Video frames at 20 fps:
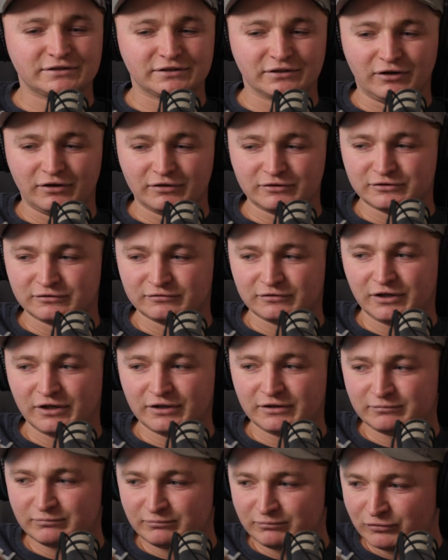It's lots of
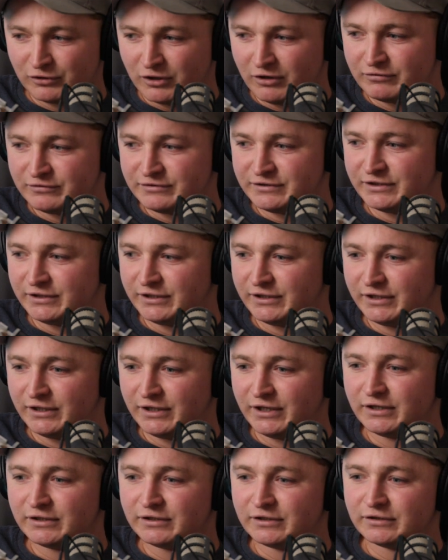like
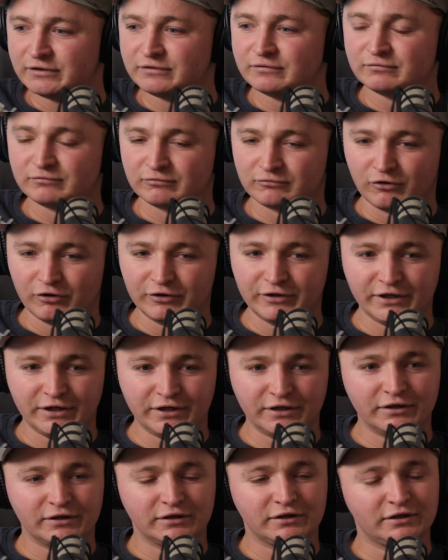protein and
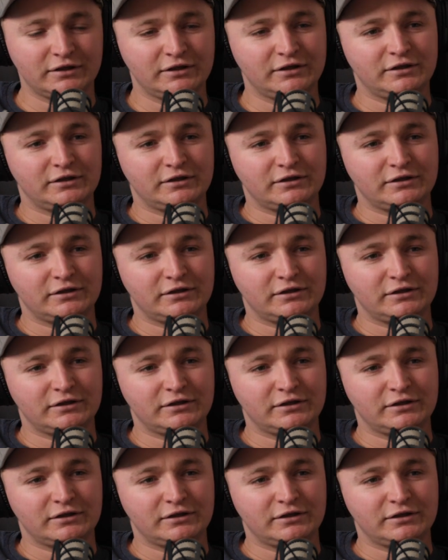running.